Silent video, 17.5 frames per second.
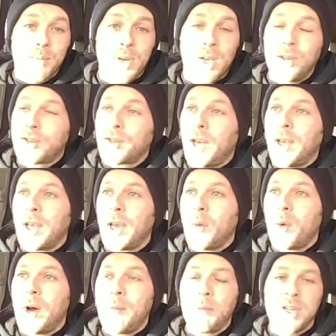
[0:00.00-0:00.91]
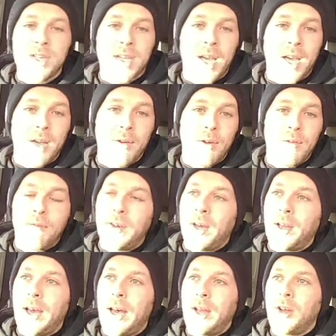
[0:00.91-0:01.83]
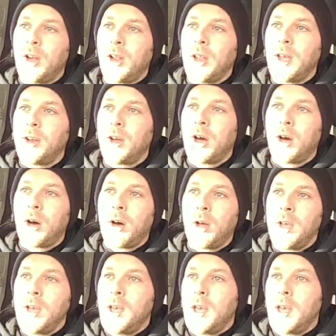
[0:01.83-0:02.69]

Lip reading: and try and get Wan-Bissaka and Van Aanholt in, or